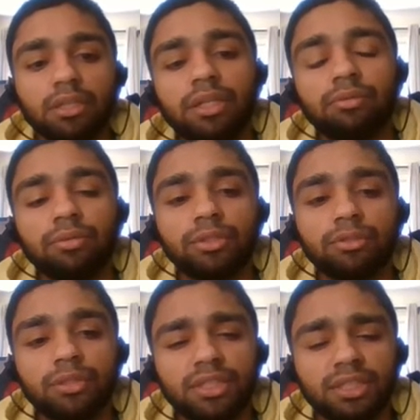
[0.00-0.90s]
They were
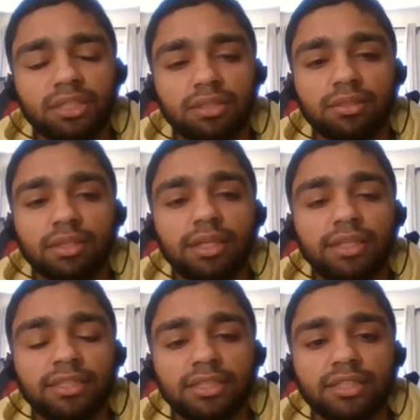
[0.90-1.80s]
used in,
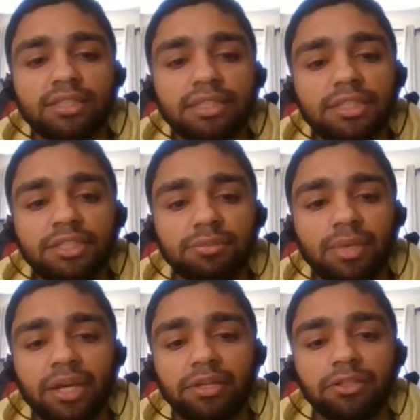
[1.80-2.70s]
let's say, niche
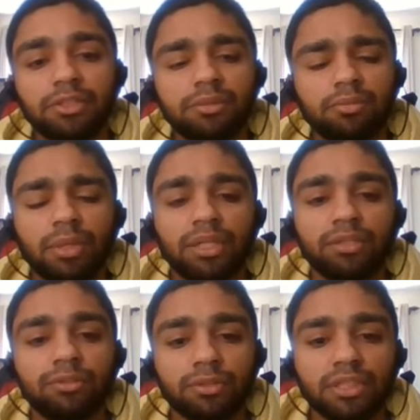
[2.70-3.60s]
manners by the
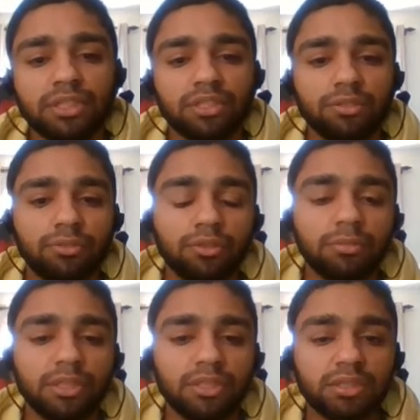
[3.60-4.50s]
Greeks and the
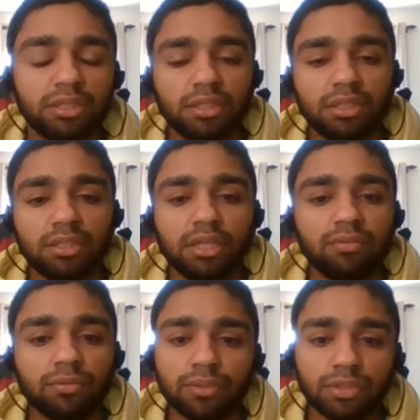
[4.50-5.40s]
Romans.
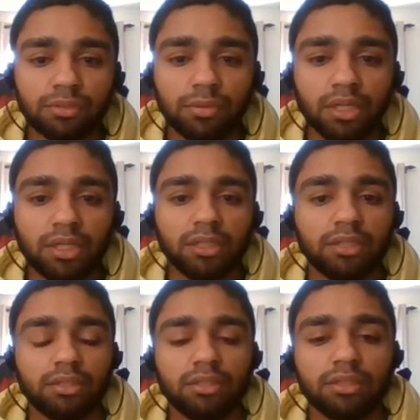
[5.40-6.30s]
Every once in a while,
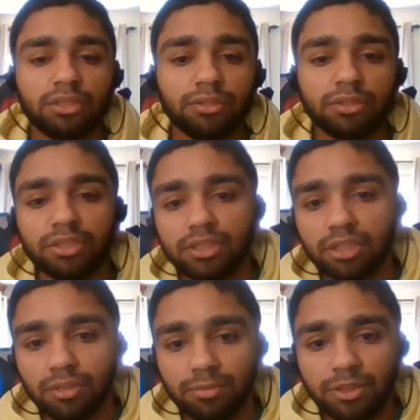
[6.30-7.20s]
in a certain
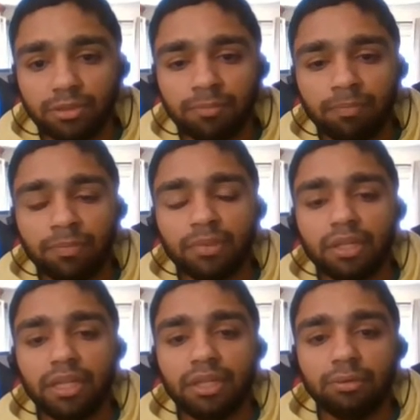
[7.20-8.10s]
sculpture,
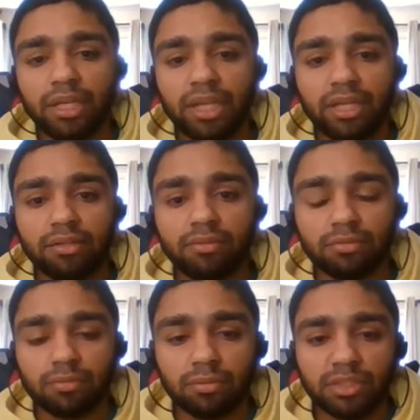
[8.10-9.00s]
they would have
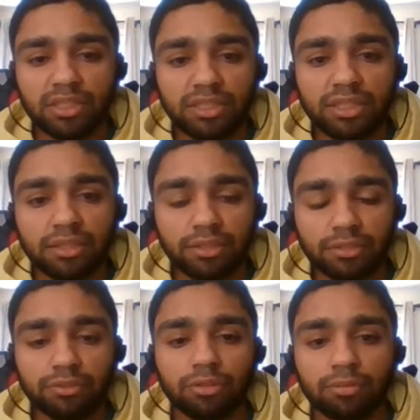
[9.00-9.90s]
steel
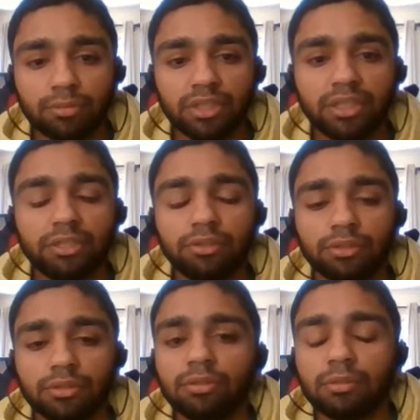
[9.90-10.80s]
incorporated,
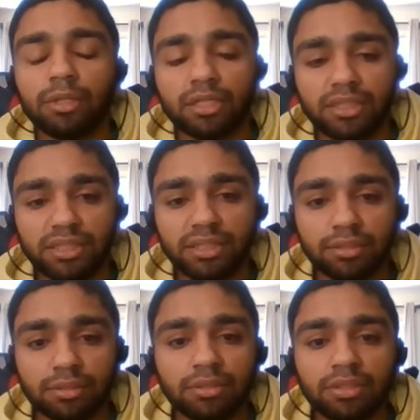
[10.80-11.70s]
or no, not
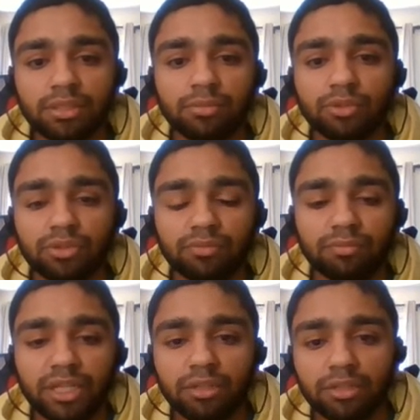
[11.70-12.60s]
steel, some sort of
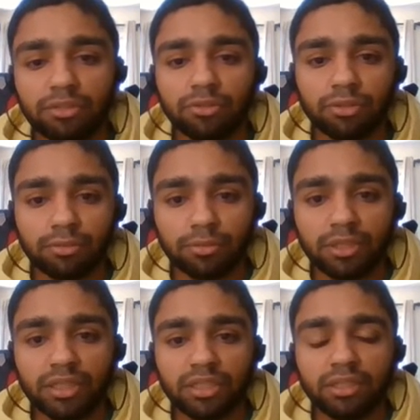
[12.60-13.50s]
metal
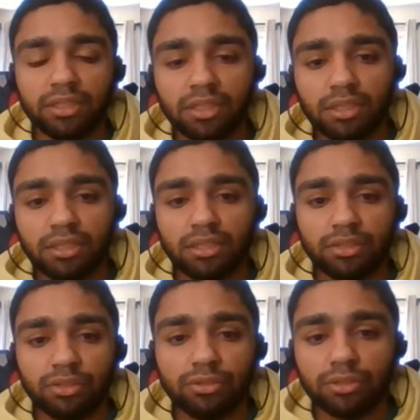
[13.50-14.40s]
incorporated
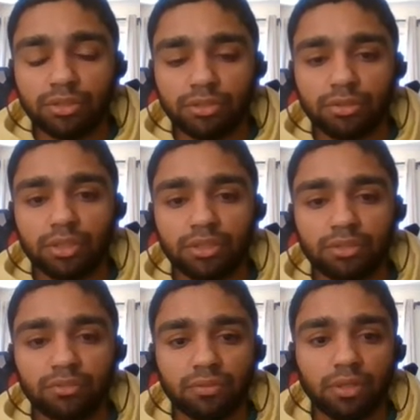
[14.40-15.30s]
into the
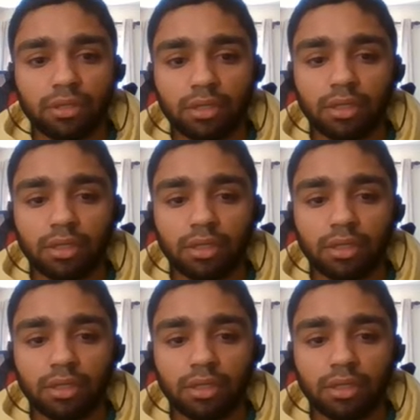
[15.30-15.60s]
structure for